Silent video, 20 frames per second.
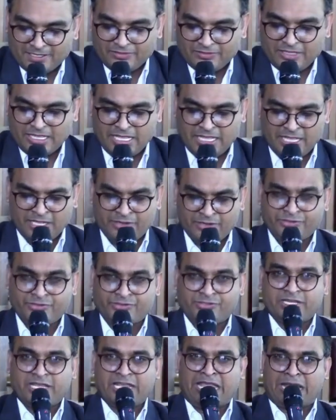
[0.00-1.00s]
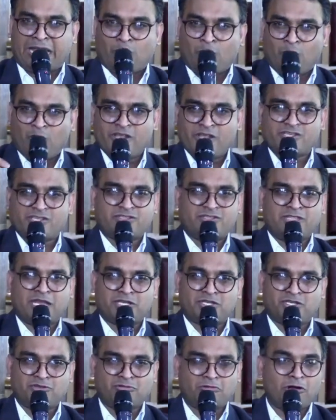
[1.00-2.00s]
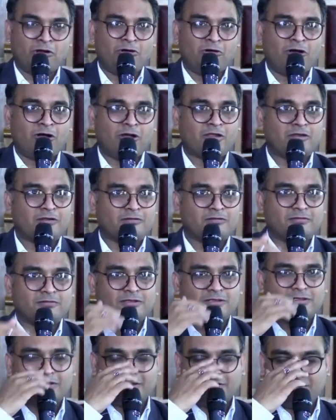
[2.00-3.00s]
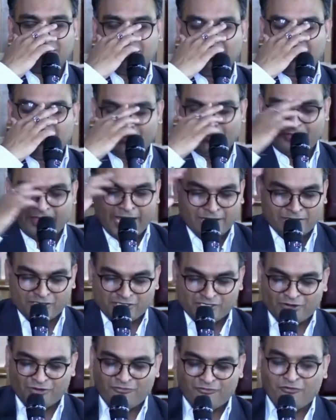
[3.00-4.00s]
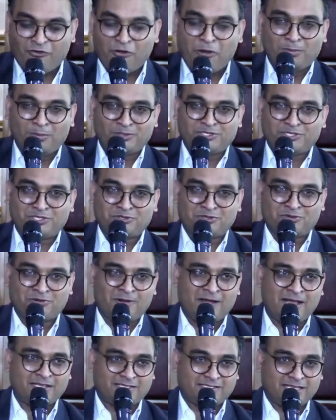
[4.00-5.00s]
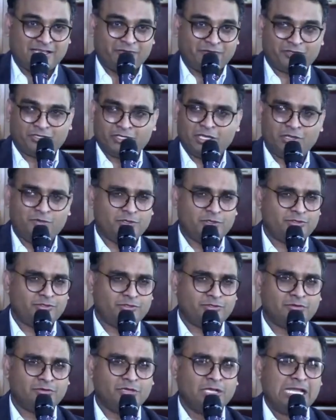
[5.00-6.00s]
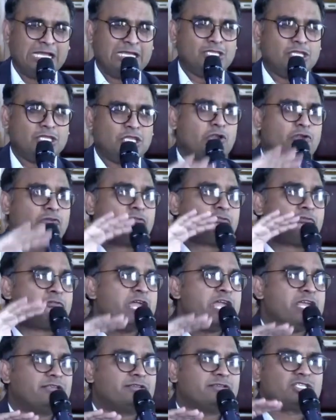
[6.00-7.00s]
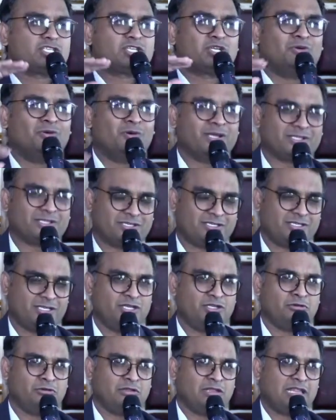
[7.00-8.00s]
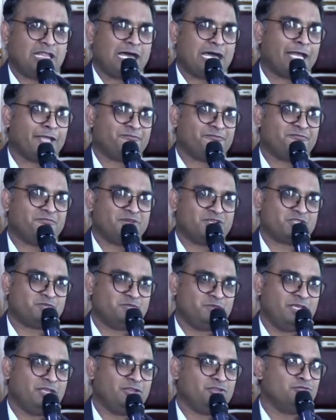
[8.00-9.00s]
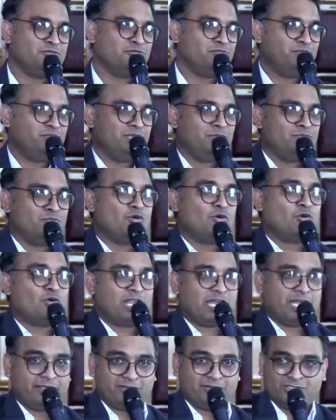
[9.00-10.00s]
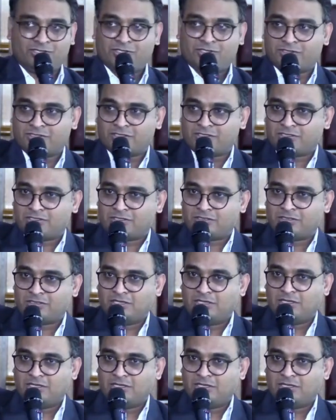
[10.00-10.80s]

There is a quest that you are on, and that is conformity to Christ. I've shared with you, the greatest quest in your life must be to be more like Jesus.